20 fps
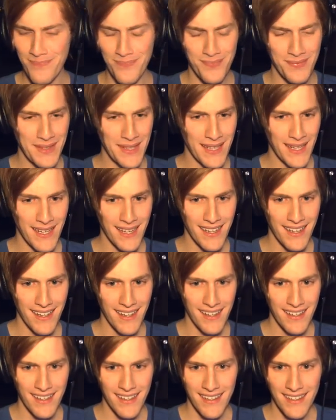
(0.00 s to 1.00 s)
a good
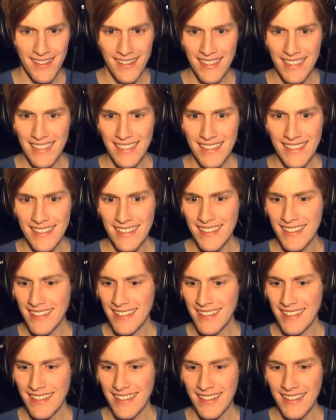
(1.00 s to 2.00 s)
cameraman like you, Clancy.
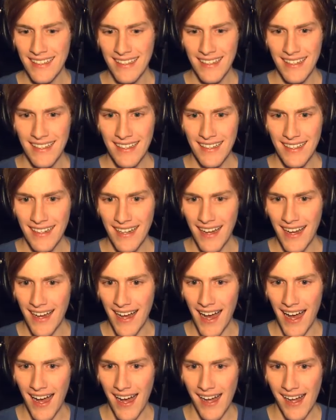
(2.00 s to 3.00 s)

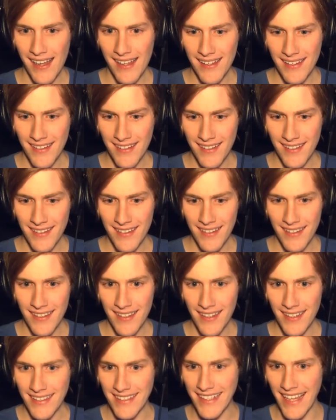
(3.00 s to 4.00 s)
You stick with me.
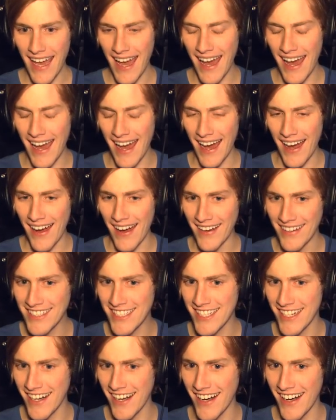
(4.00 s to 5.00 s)
Yeah,
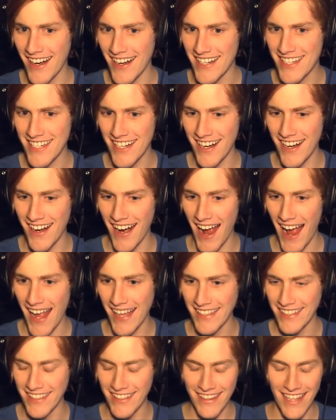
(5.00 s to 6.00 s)
sure, sure. I,
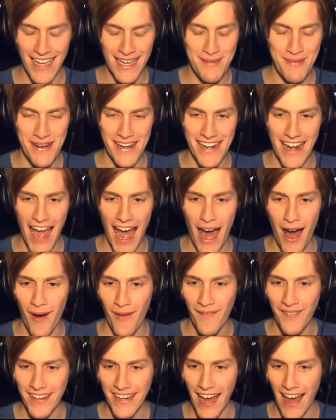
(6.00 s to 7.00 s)
you like me
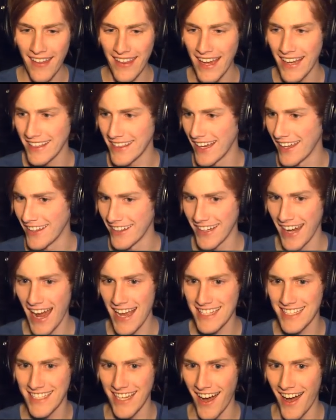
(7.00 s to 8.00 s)
now, now that the other
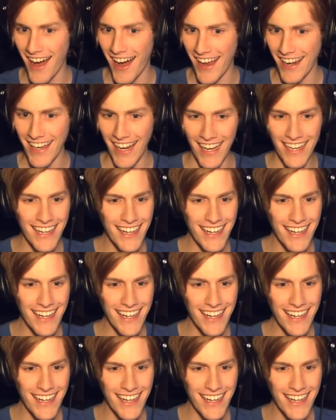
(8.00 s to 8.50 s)
guy's gone.